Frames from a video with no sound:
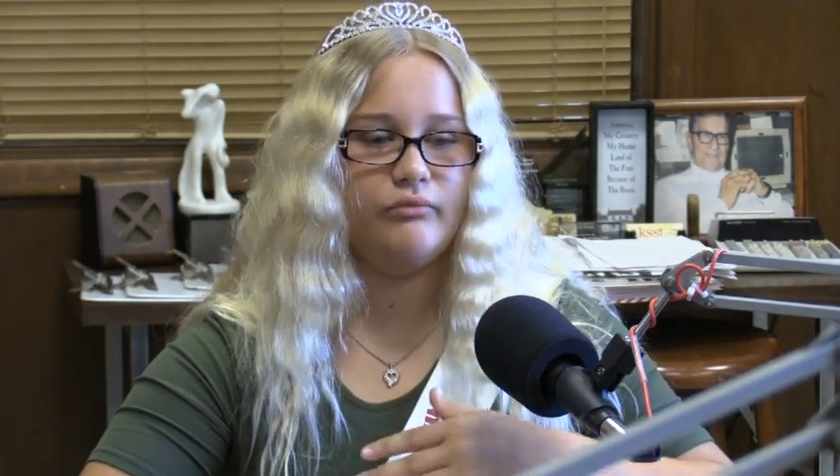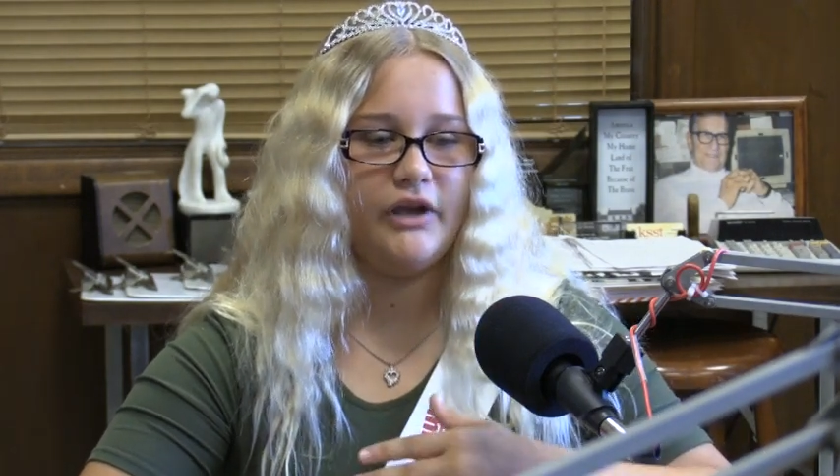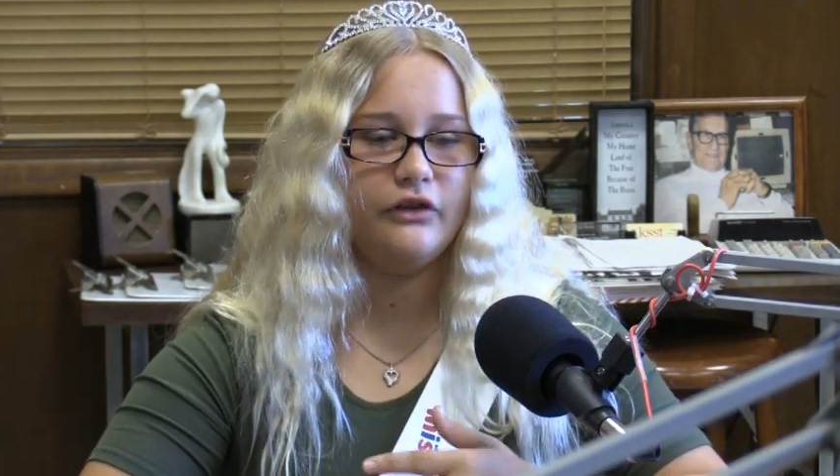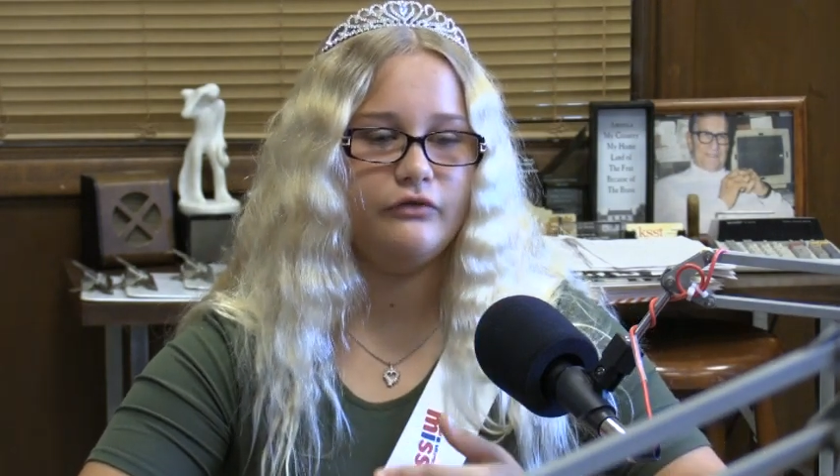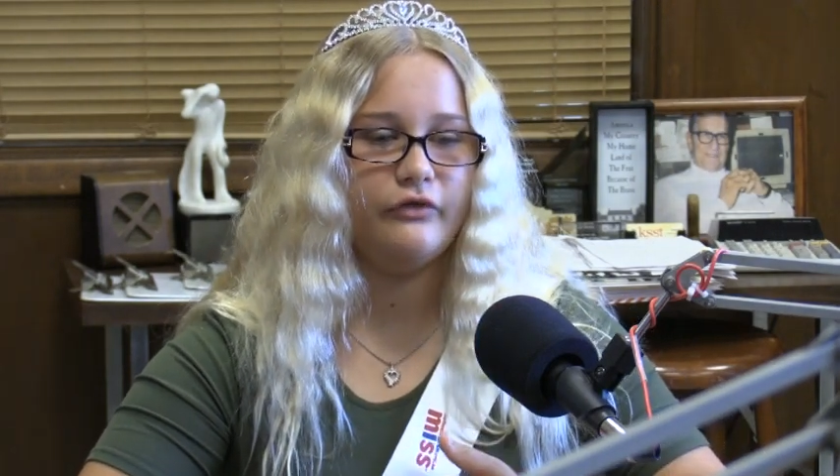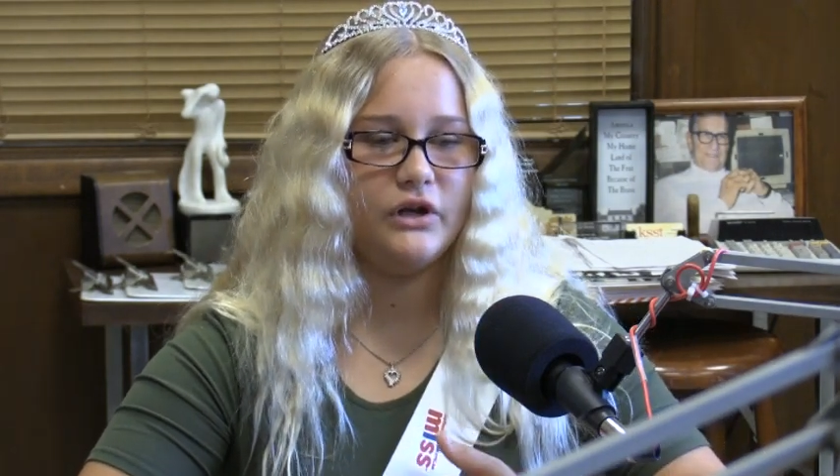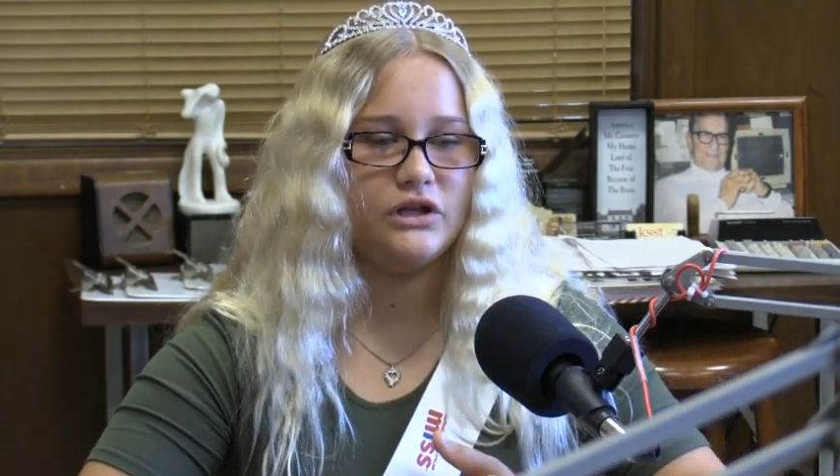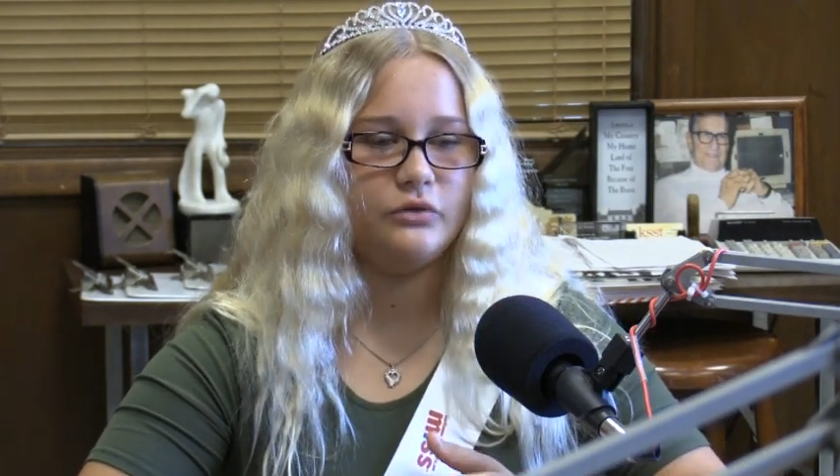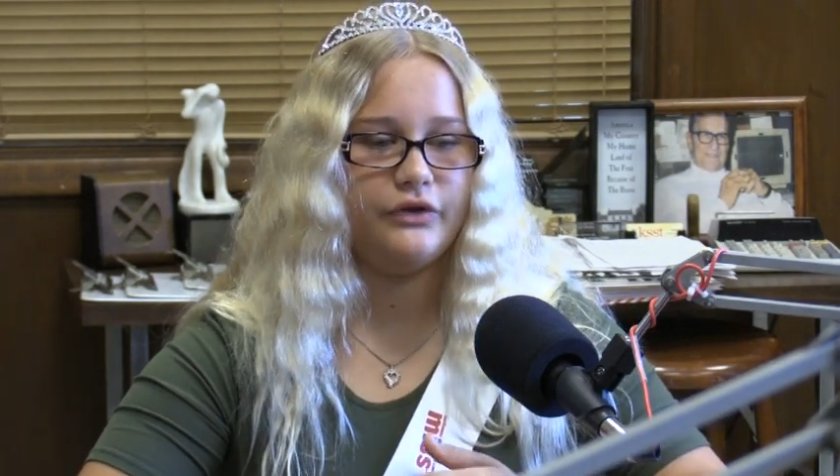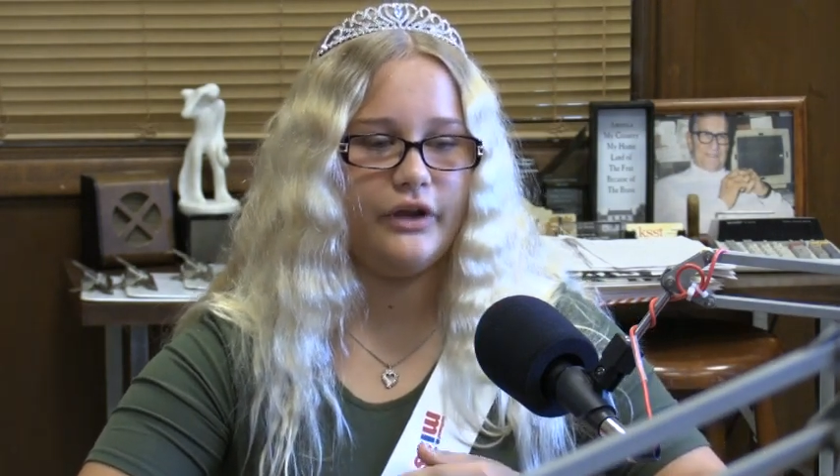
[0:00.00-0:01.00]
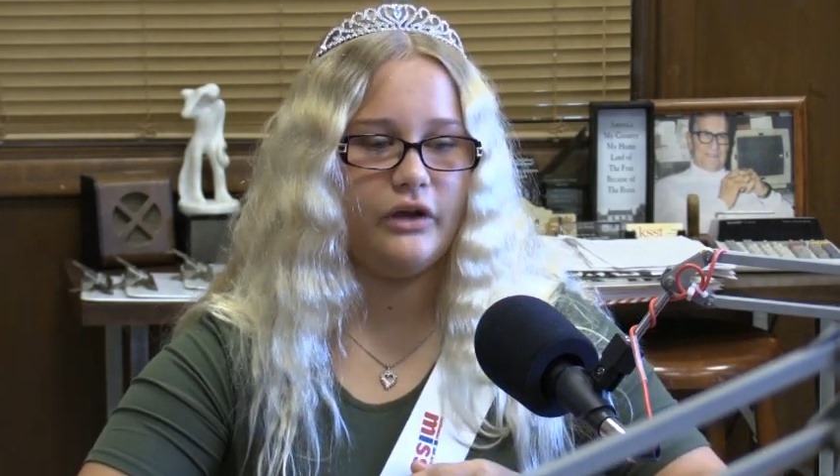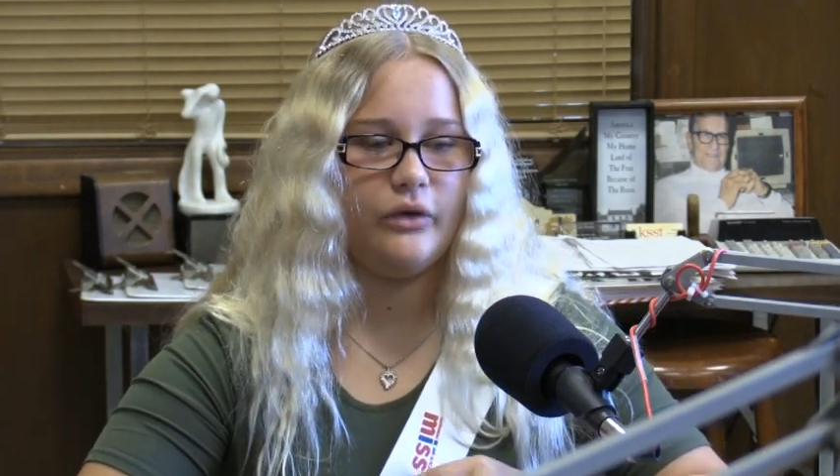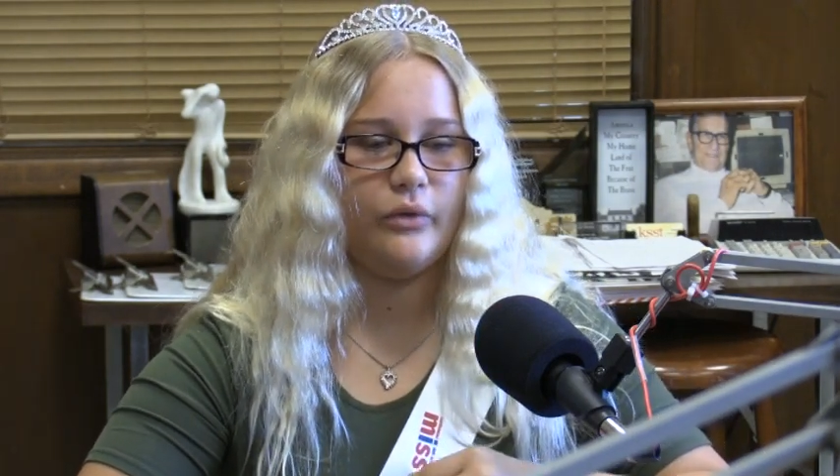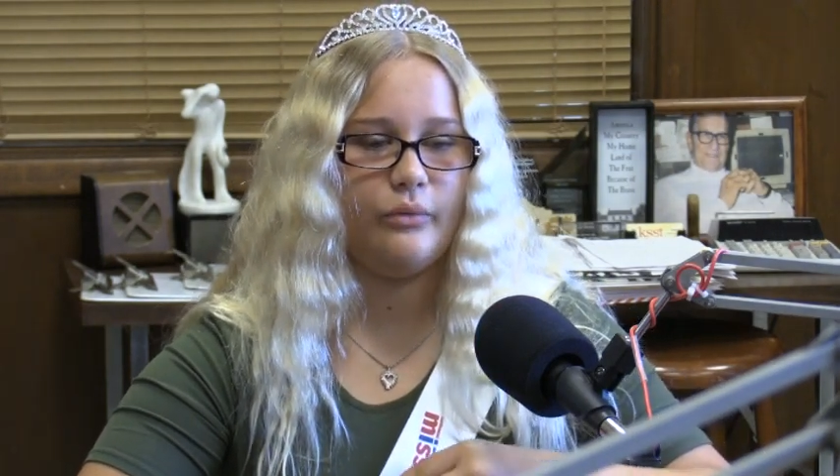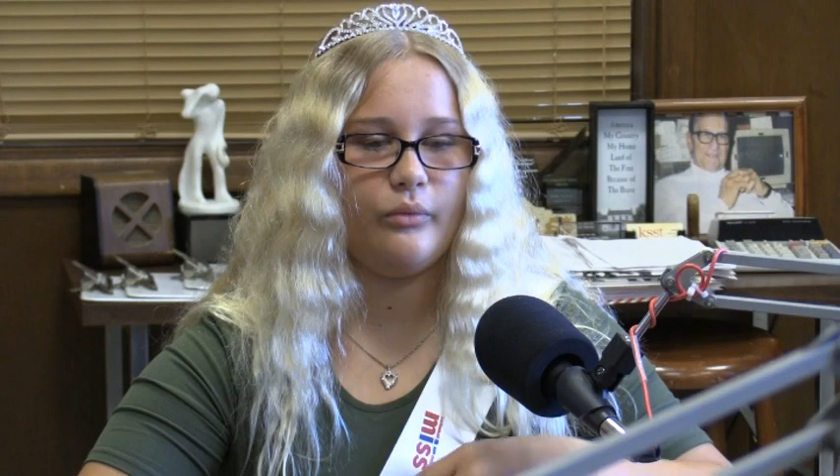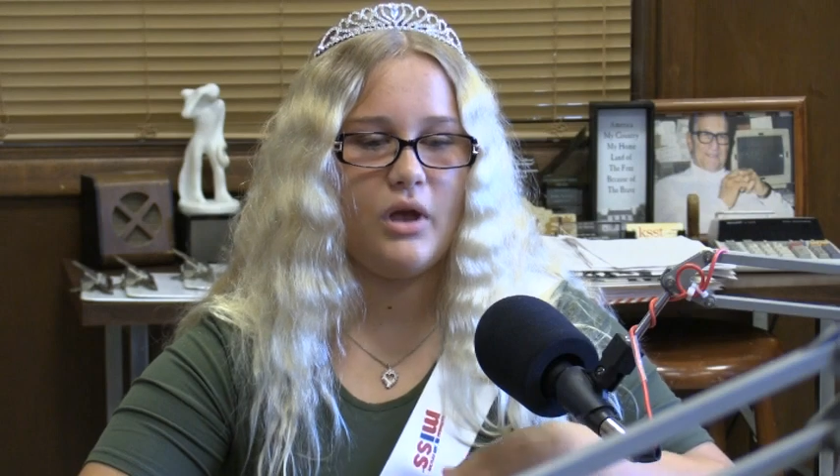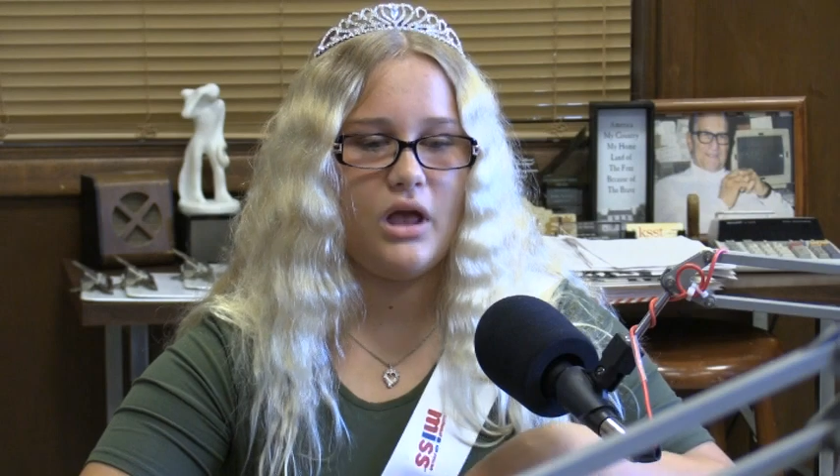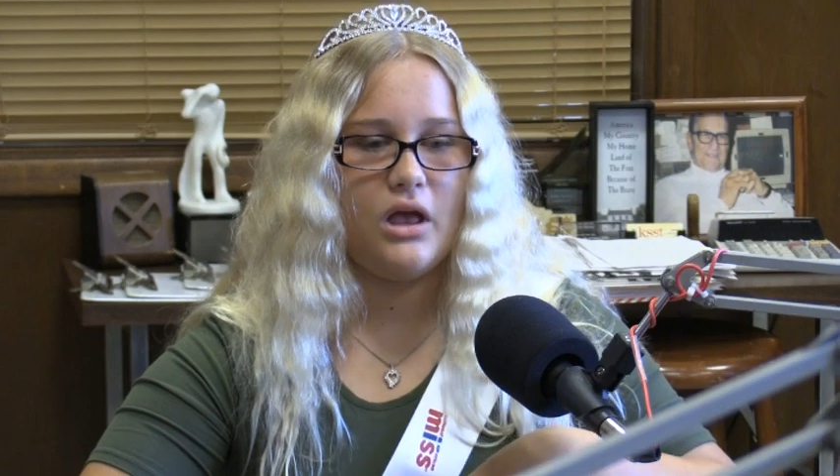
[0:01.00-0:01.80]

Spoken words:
make friends with them,